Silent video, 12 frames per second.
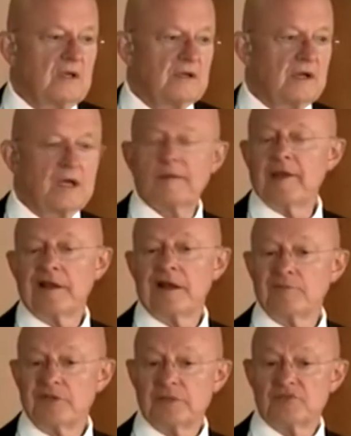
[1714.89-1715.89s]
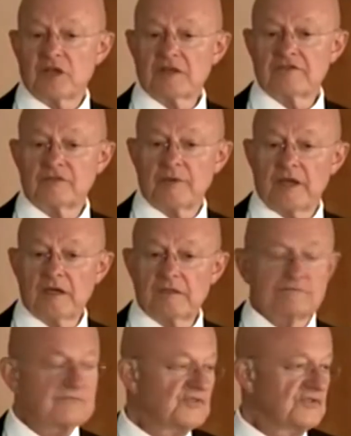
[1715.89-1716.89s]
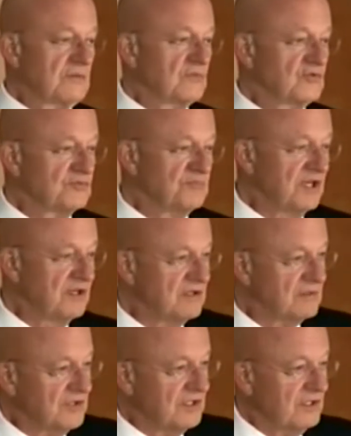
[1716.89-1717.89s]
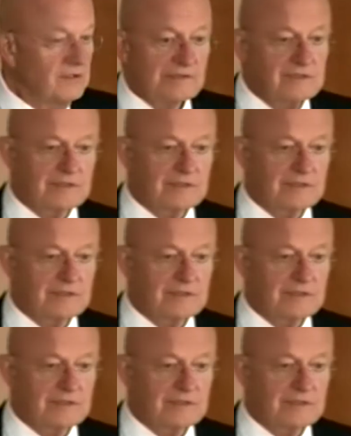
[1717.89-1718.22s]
Now, I may not be objective about it, but something was beat into me,